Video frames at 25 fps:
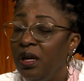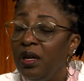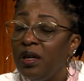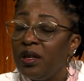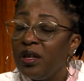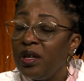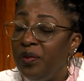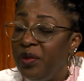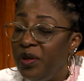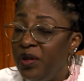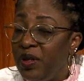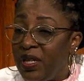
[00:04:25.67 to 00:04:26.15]

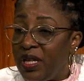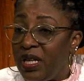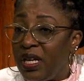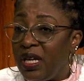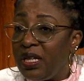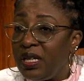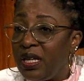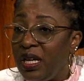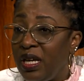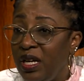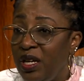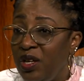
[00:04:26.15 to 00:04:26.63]
community yes.
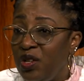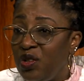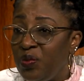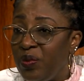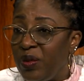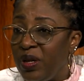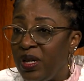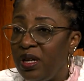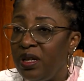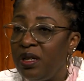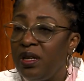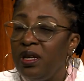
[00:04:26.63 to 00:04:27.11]

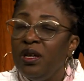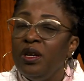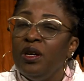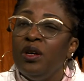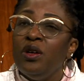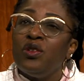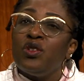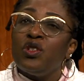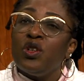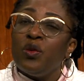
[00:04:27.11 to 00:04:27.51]
engagement, mm -hmm.